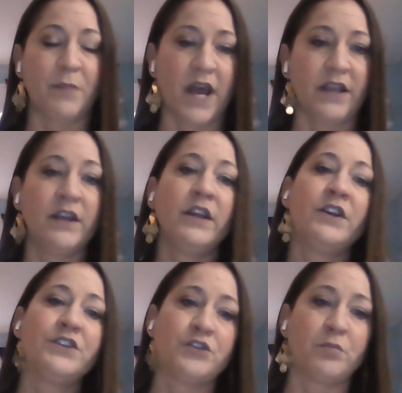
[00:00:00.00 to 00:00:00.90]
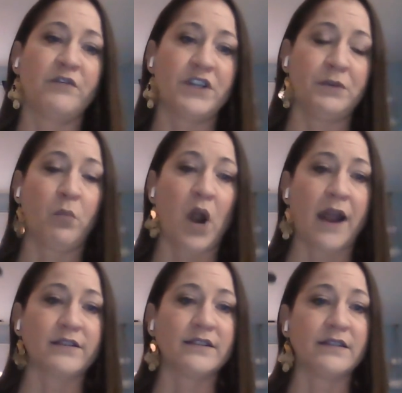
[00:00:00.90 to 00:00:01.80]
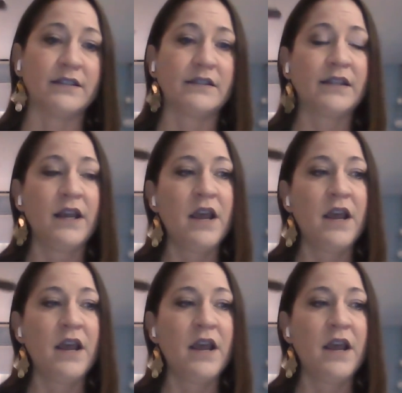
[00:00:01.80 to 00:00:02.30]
by supervision practices.